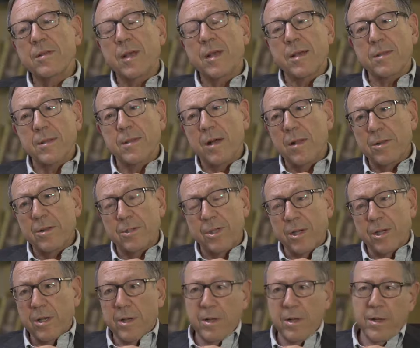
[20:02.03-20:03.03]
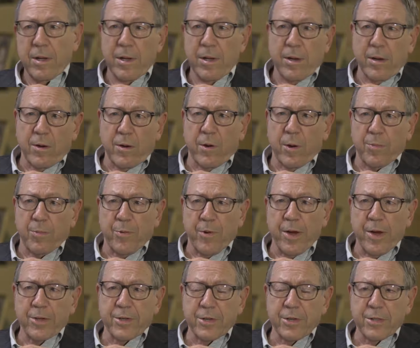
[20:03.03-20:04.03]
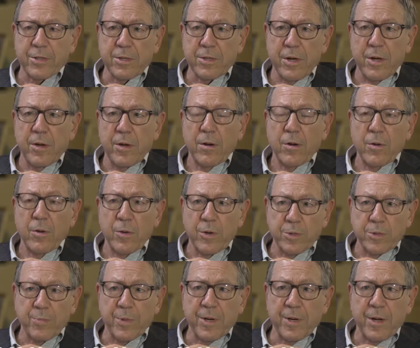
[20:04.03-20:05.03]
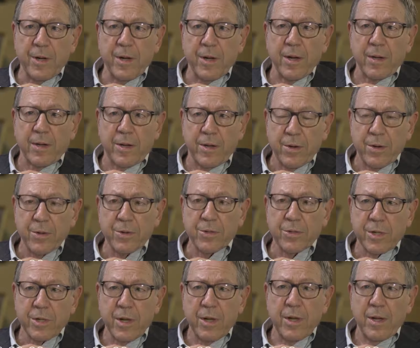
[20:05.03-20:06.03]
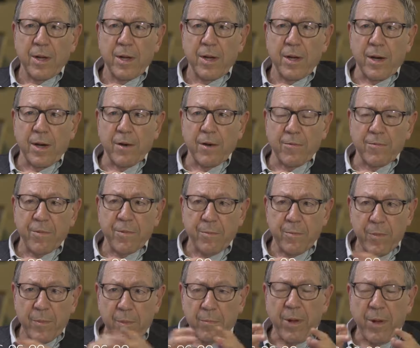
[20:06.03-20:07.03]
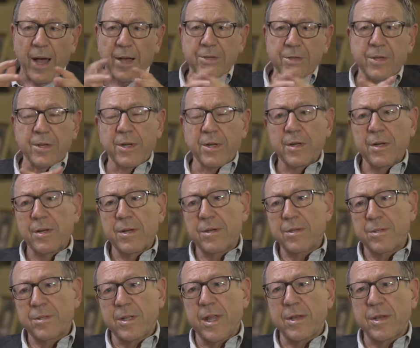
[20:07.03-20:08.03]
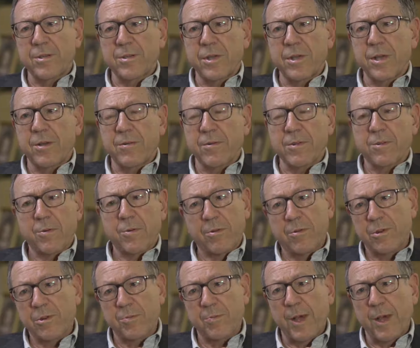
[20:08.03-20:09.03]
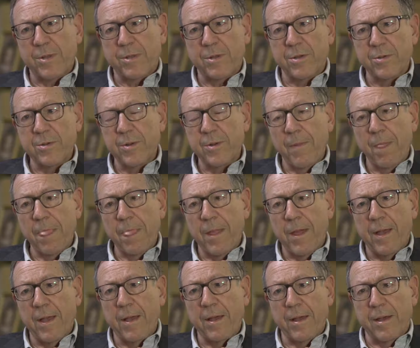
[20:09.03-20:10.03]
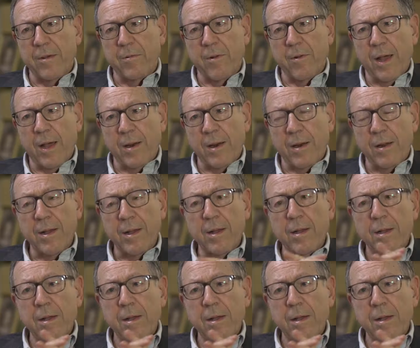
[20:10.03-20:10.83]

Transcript: the technology corporations who has been accused of passing state secrets with respect to Iran.